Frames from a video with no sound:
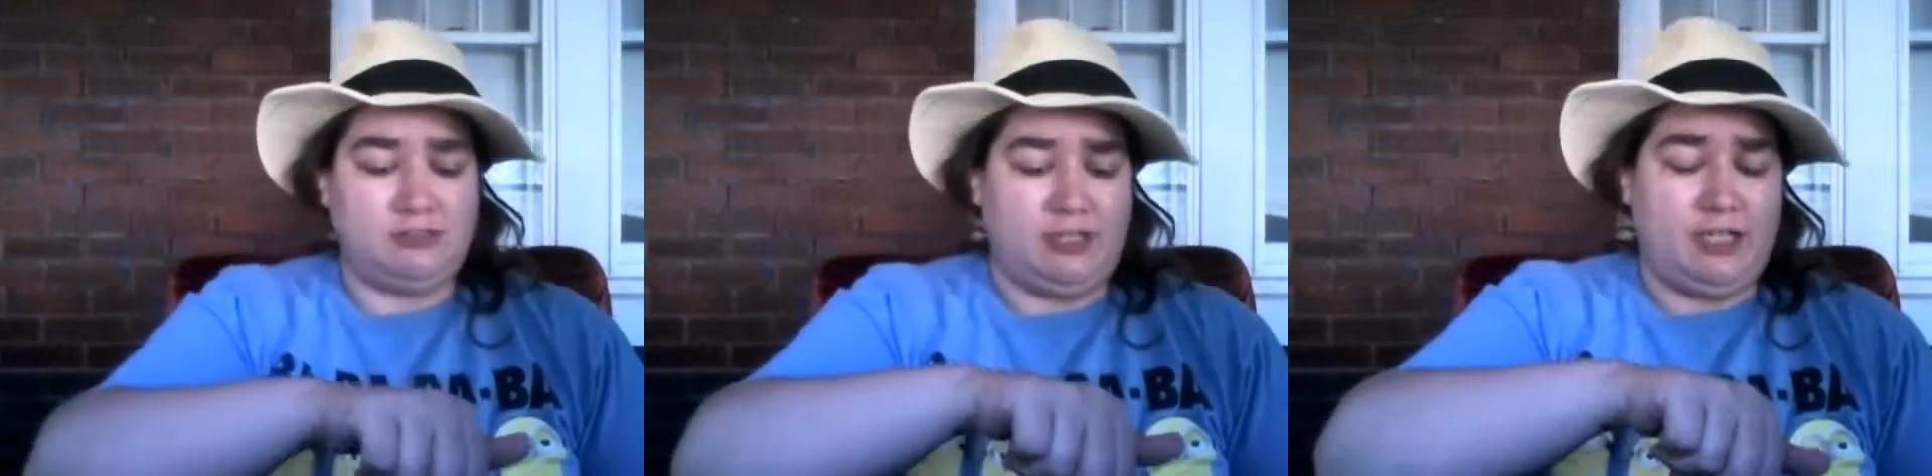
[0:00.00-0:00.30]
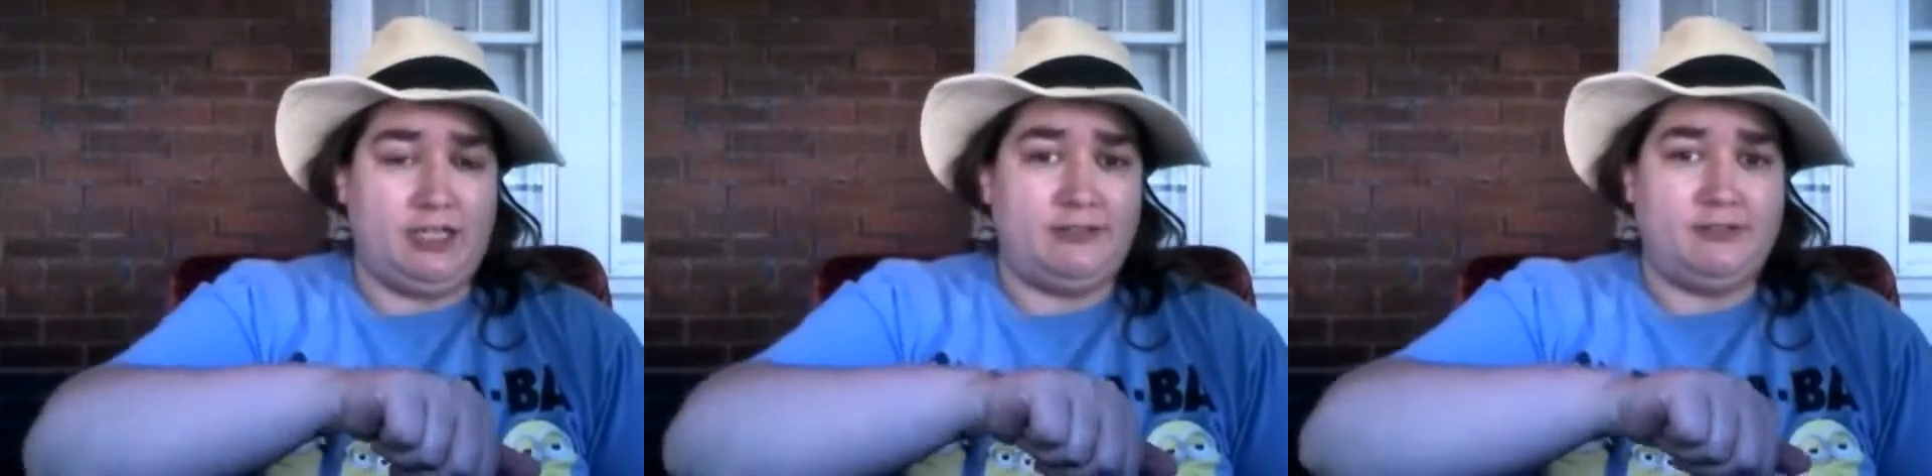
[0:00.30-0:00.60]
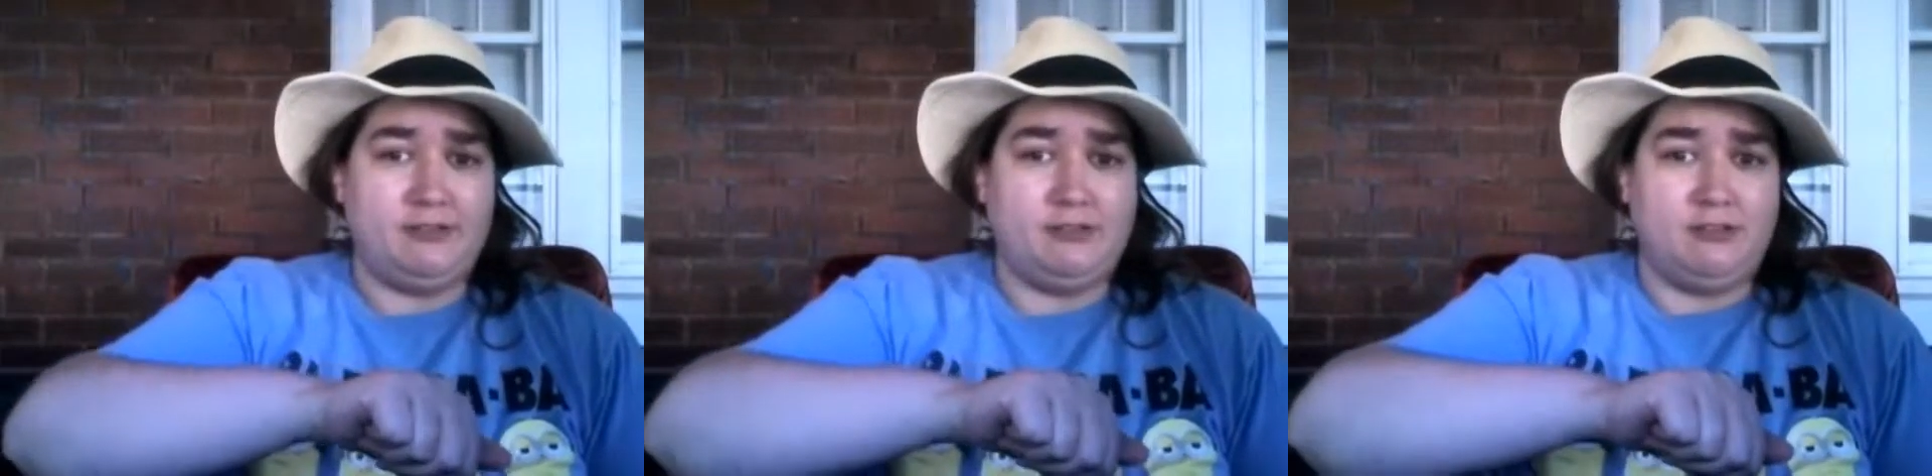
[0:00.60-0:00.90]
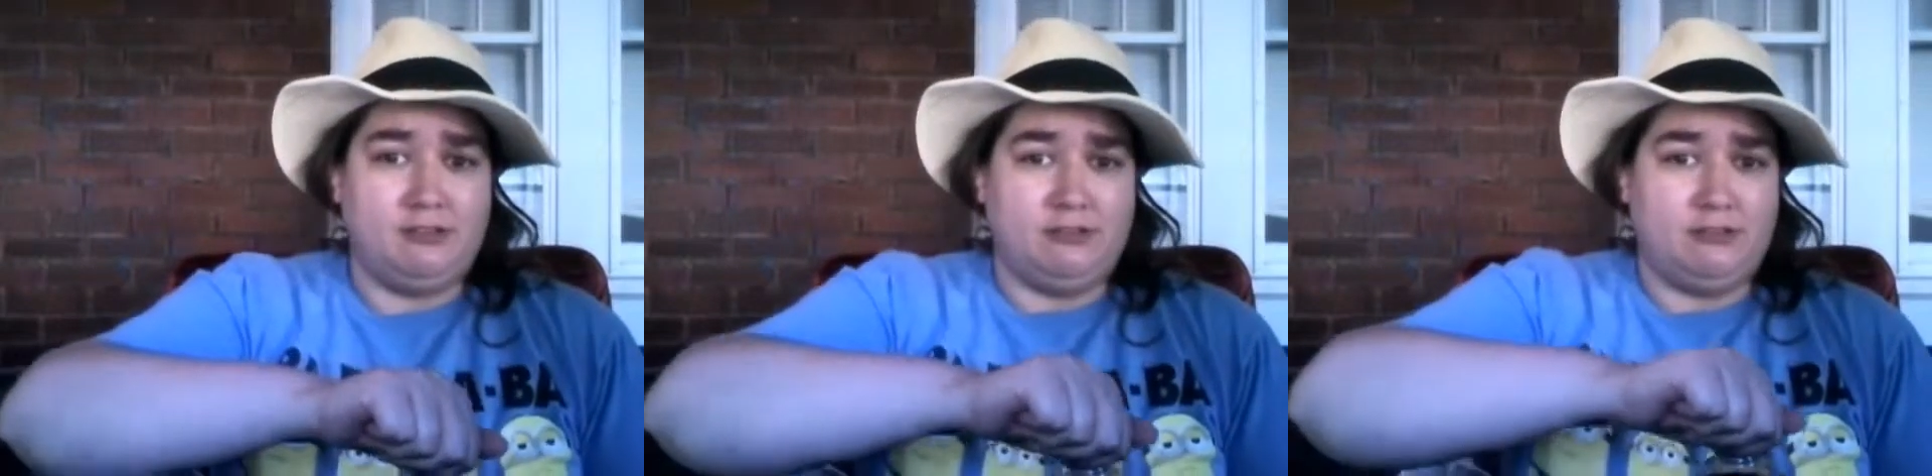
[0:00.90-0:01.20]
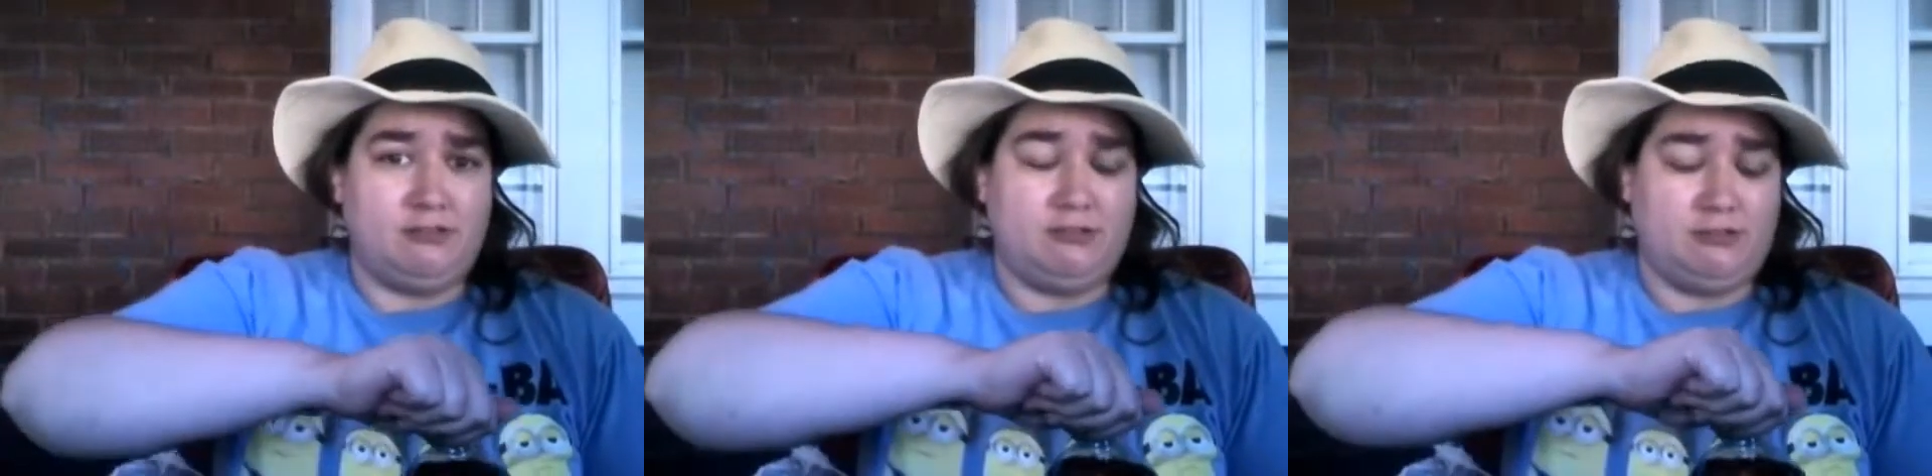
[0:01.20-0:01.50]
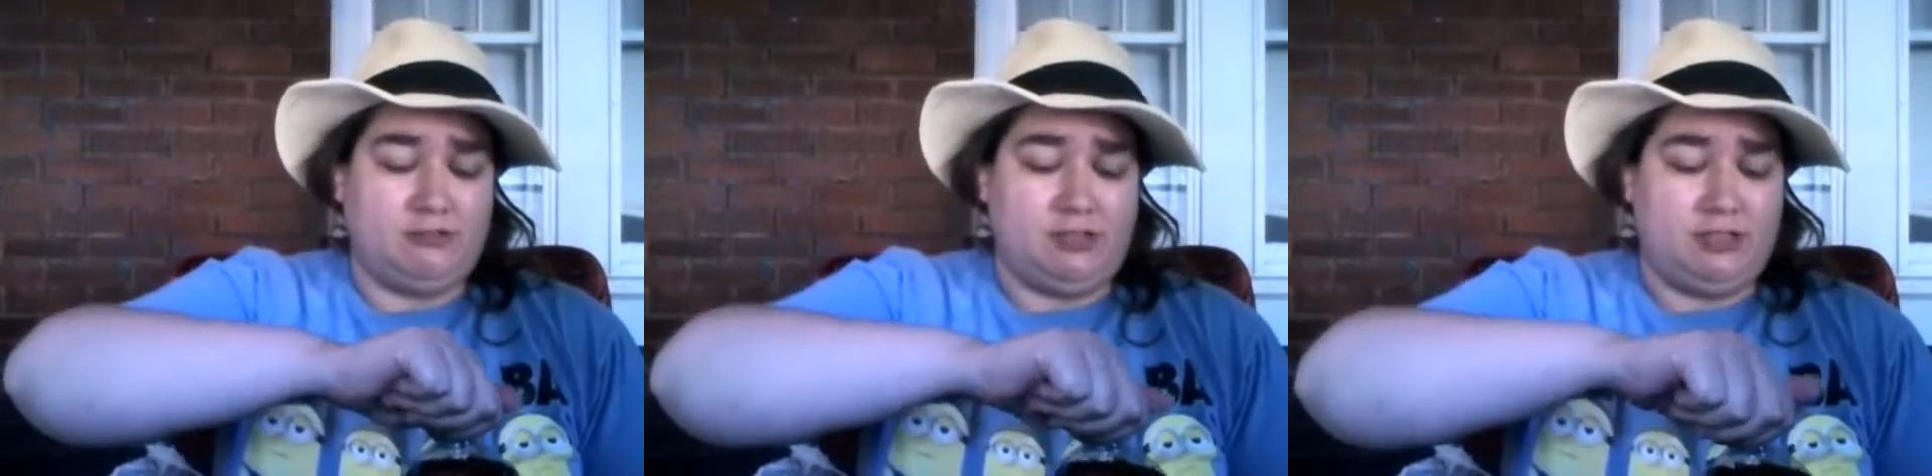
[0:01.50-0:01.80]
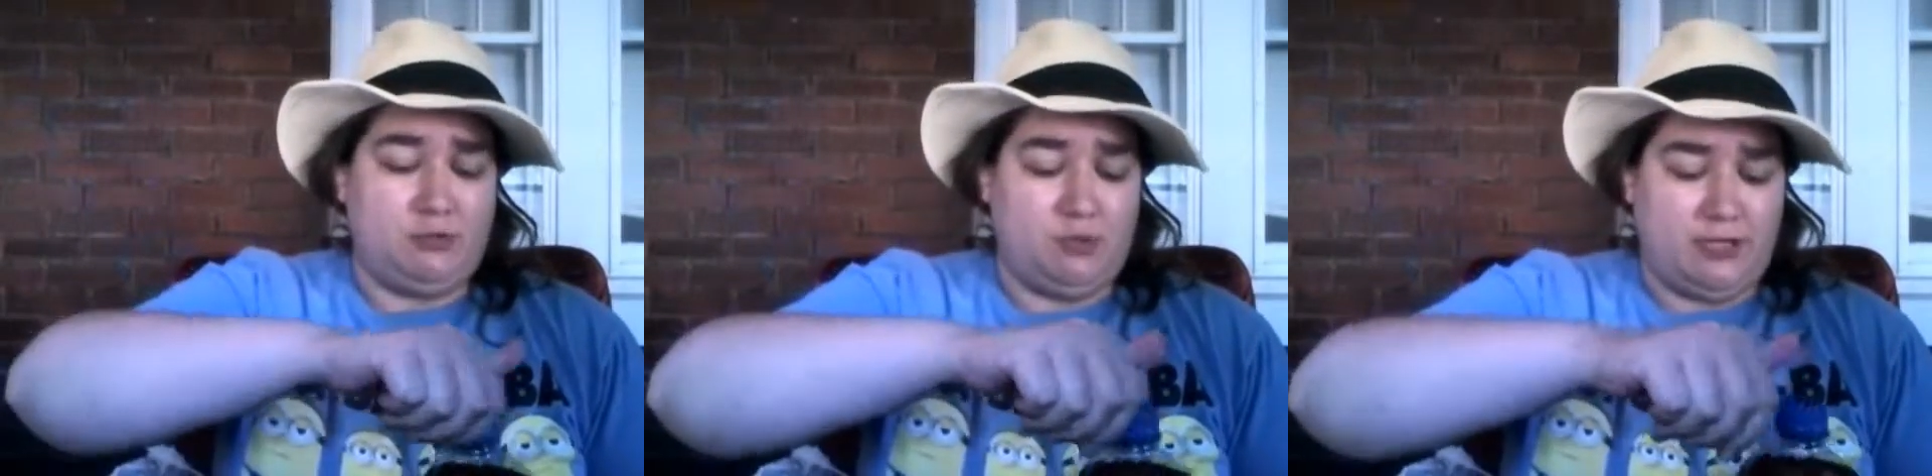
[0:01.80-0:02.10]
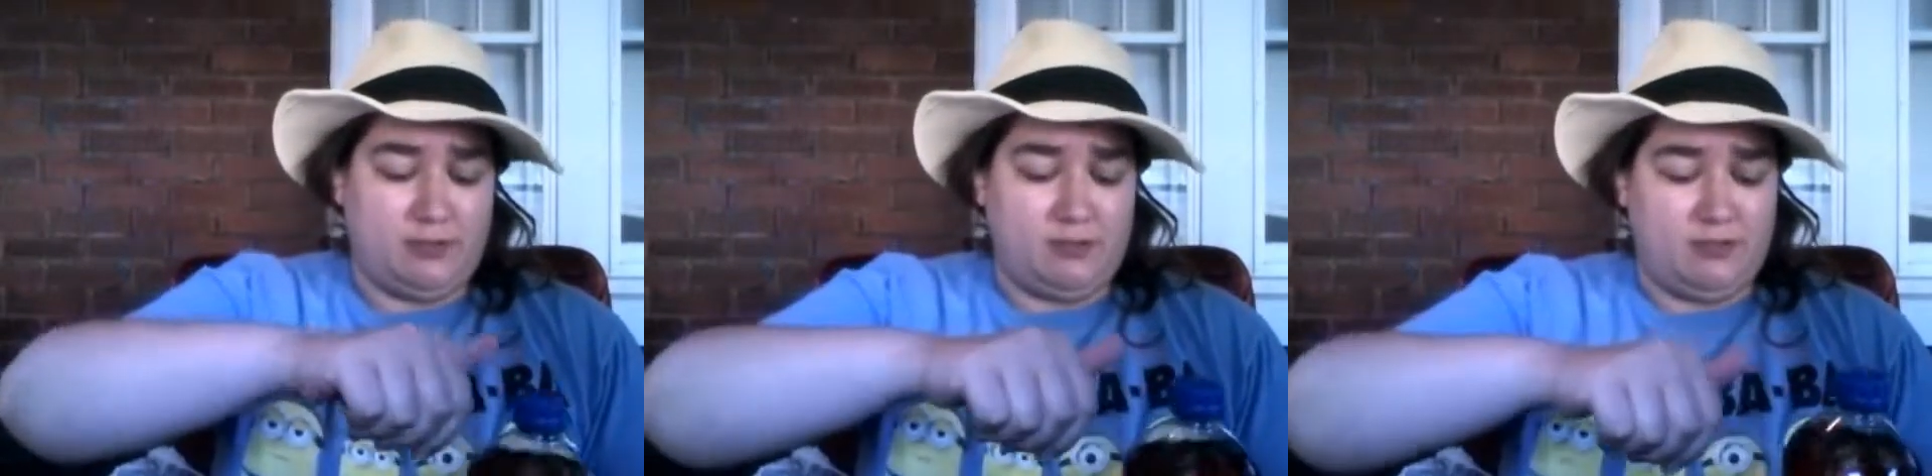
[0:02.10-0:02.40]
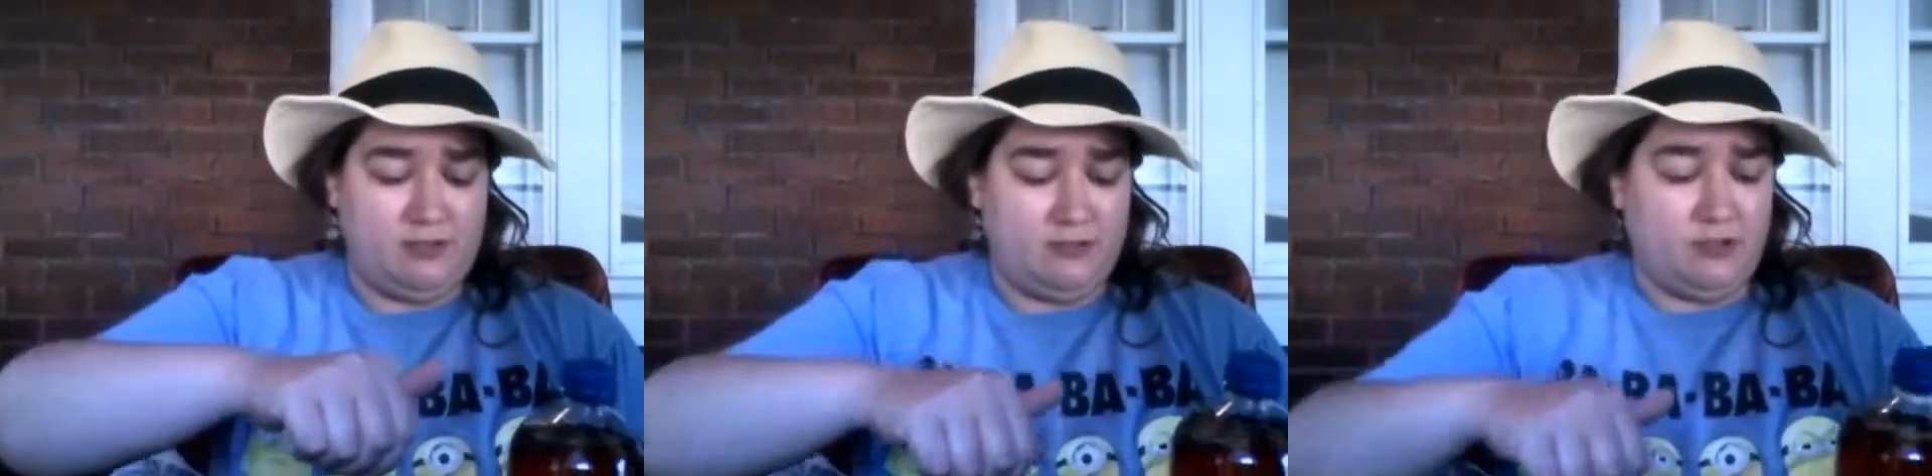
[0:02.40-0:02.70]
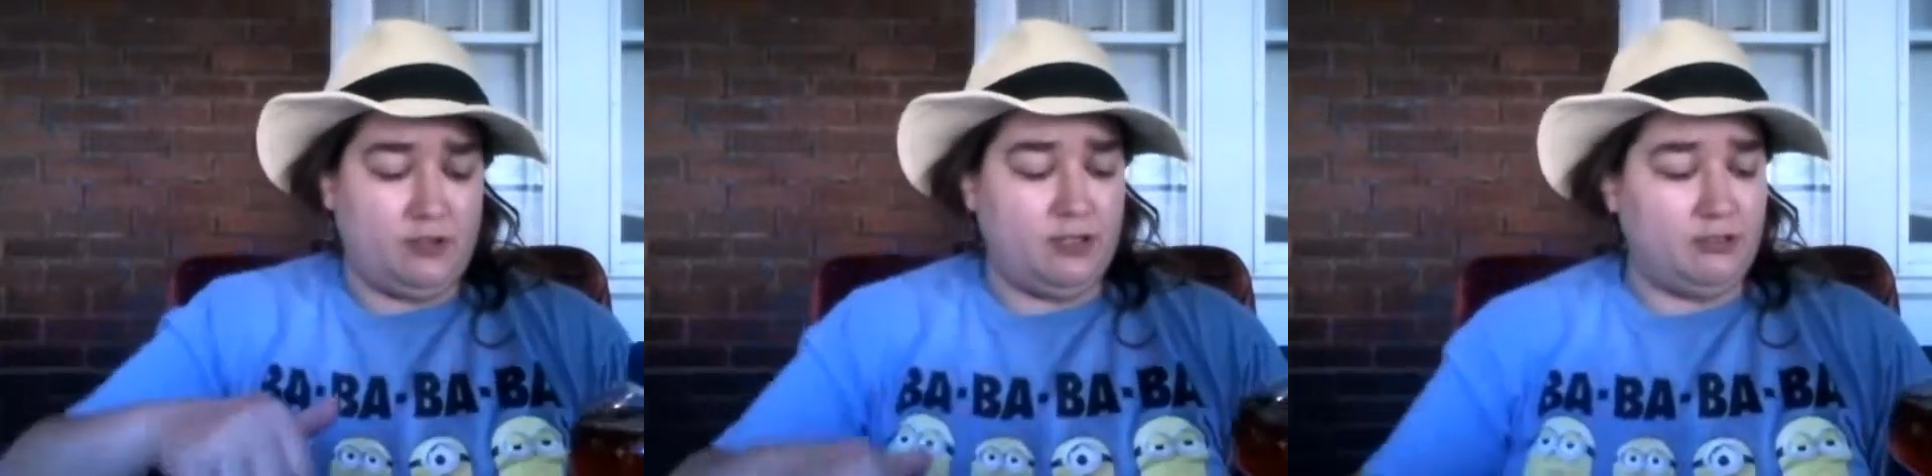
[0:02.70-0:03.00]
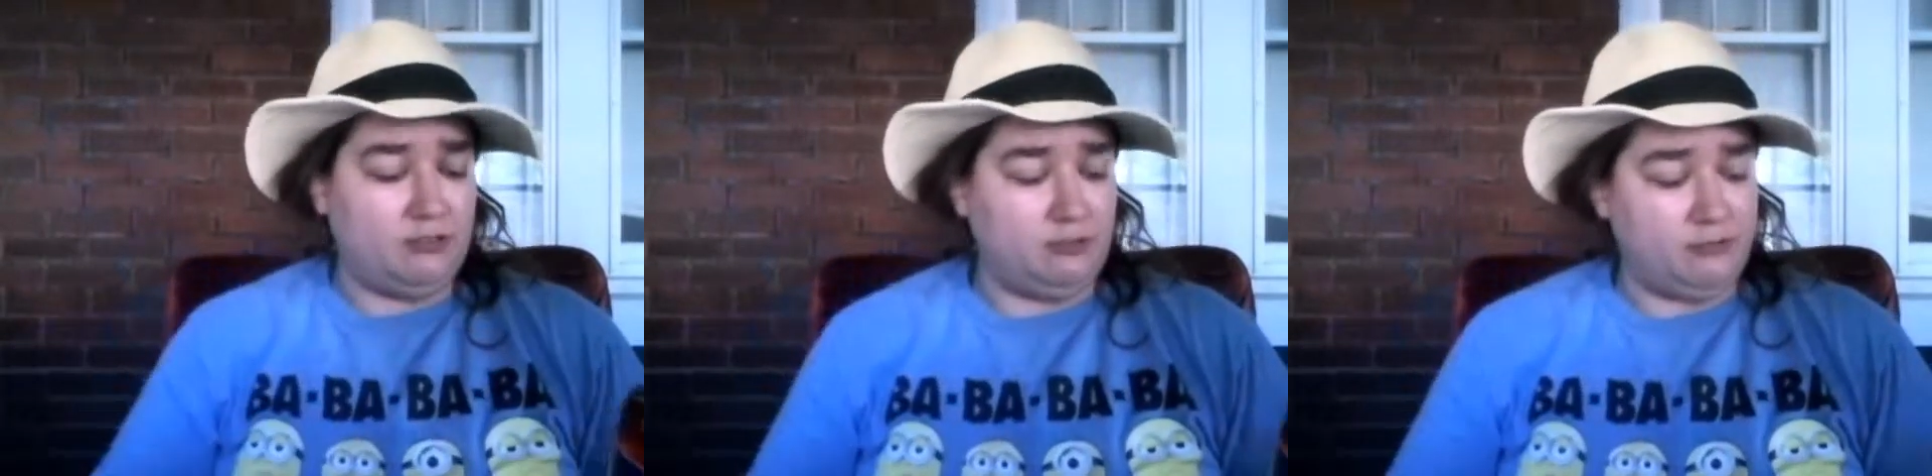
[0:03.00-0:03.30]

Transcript: And, you know, watermelon soda.